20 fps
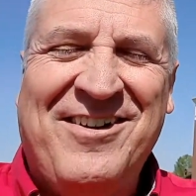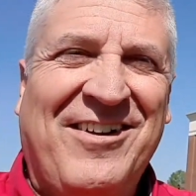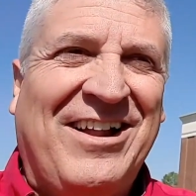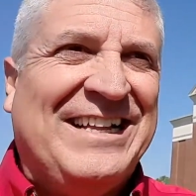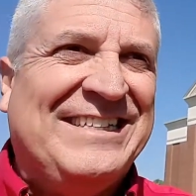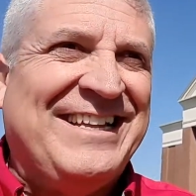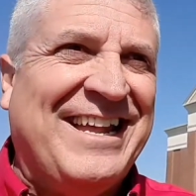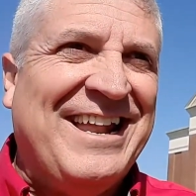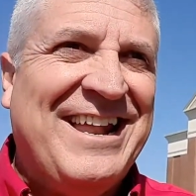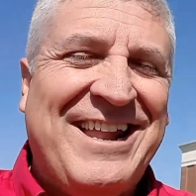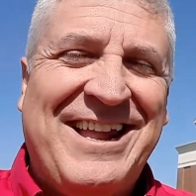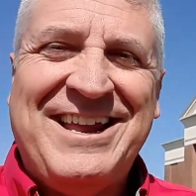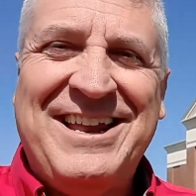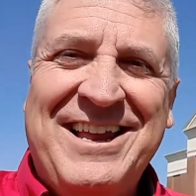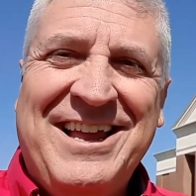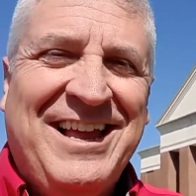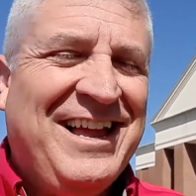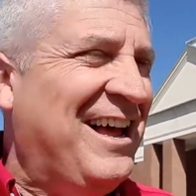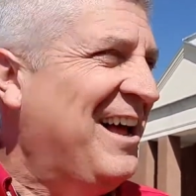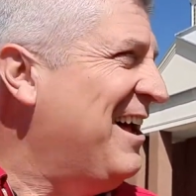that's kind of neat.
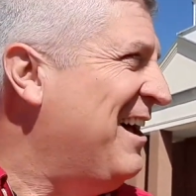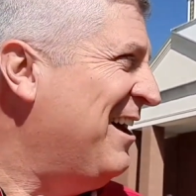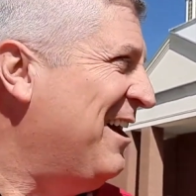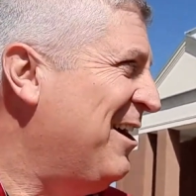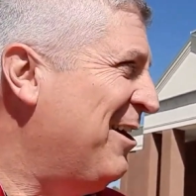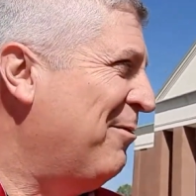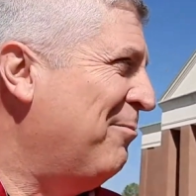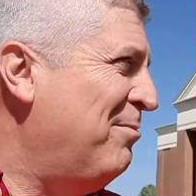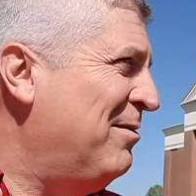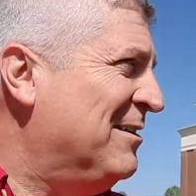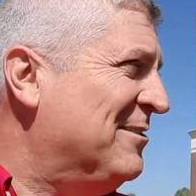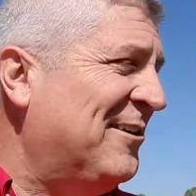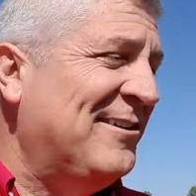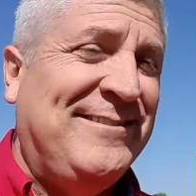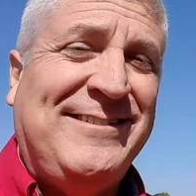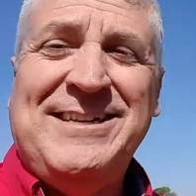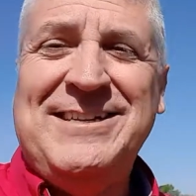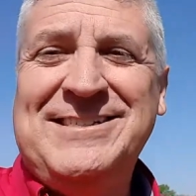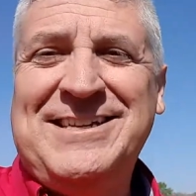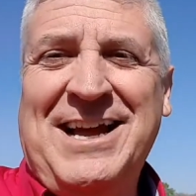
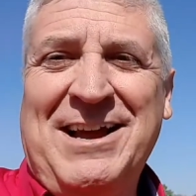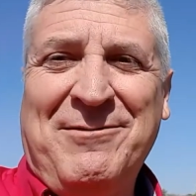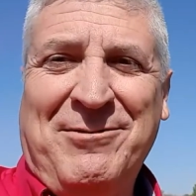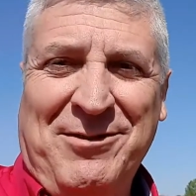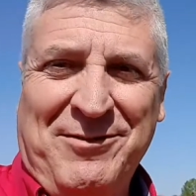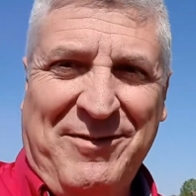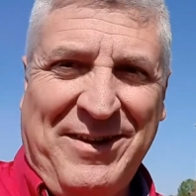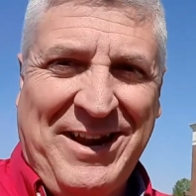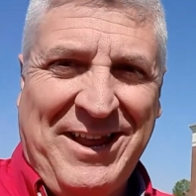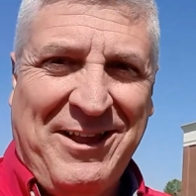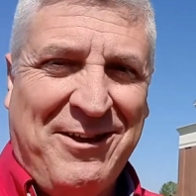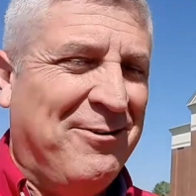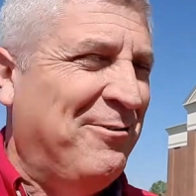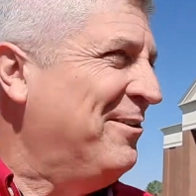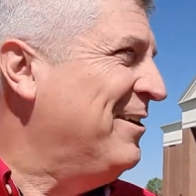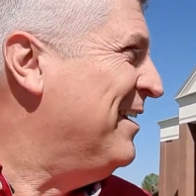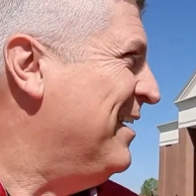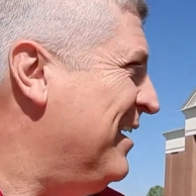Just in time for the video.